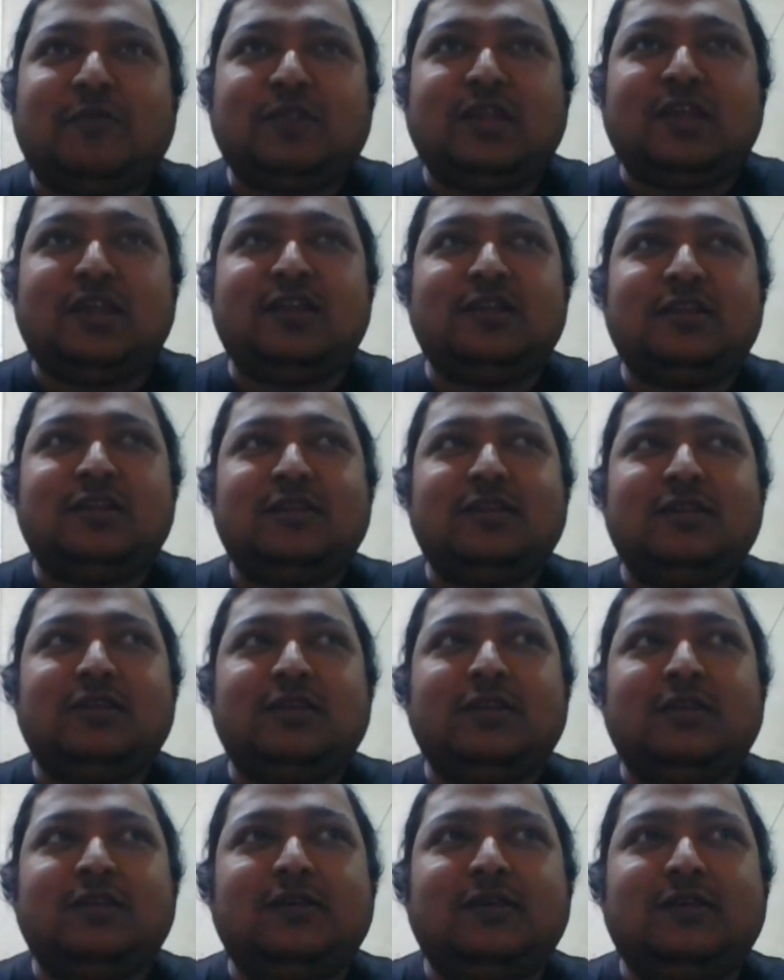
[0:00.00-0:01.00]
Then
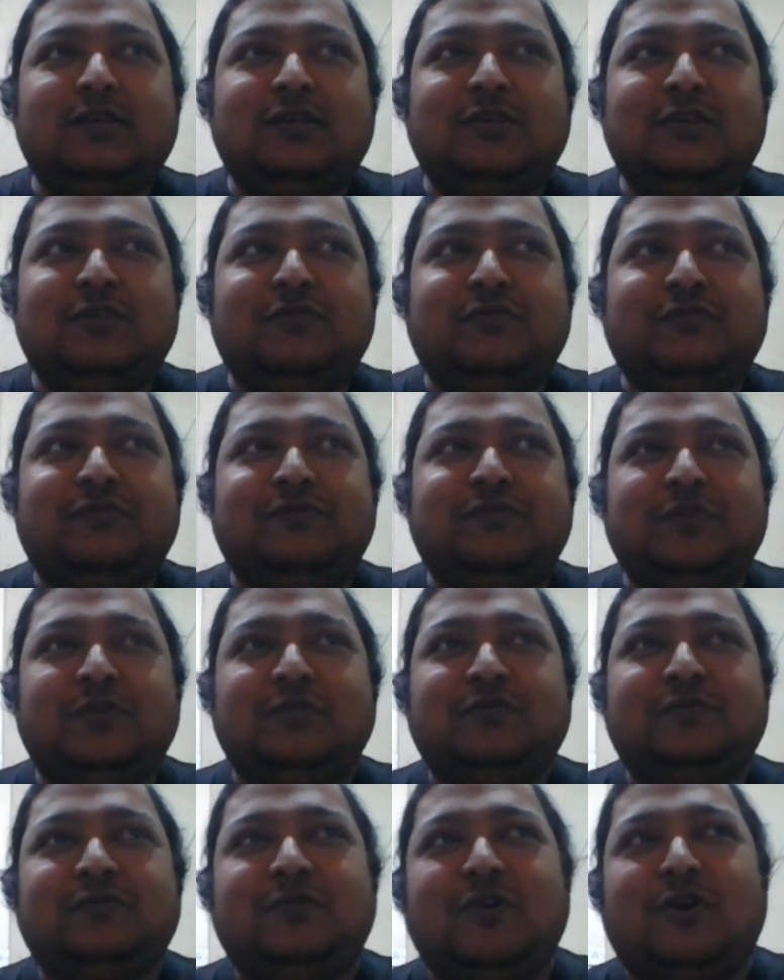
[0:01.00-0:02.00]

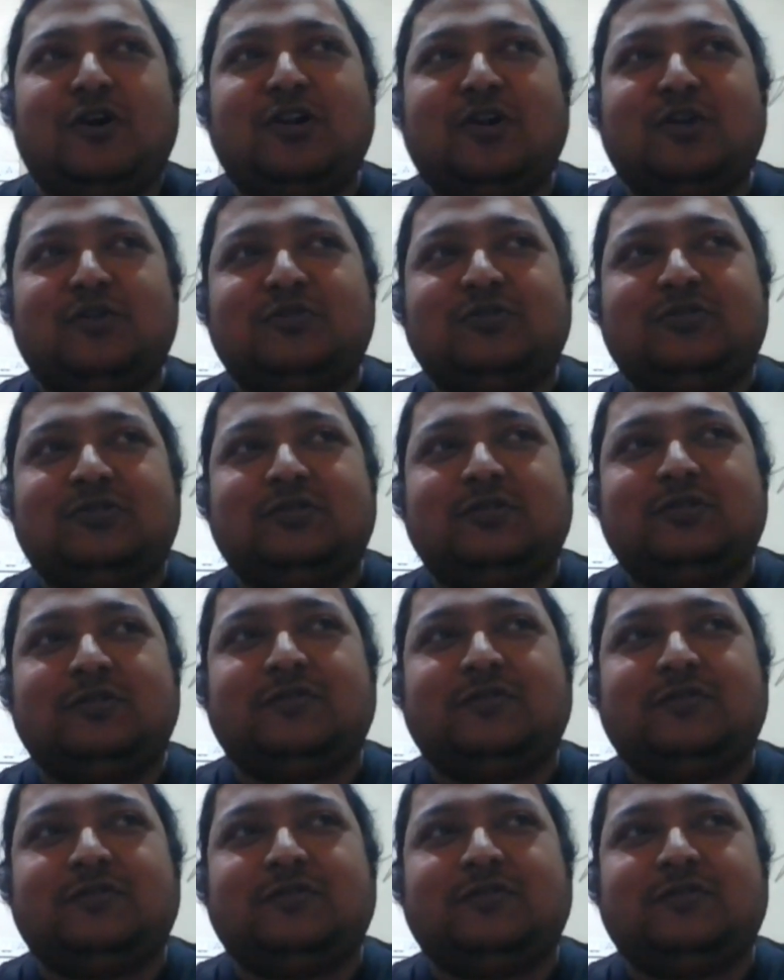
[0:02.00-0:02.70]
you've gone out